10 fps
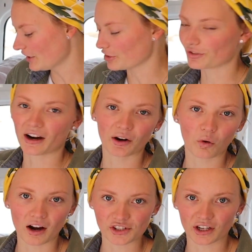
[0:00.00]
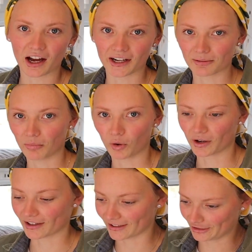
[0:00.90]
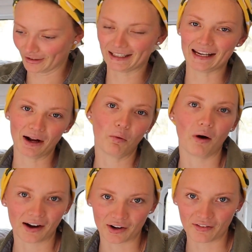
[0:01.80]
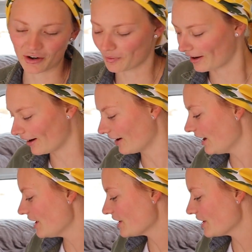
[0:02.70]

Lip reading: You're trying to wash a cutting board and you're getting water everywhere.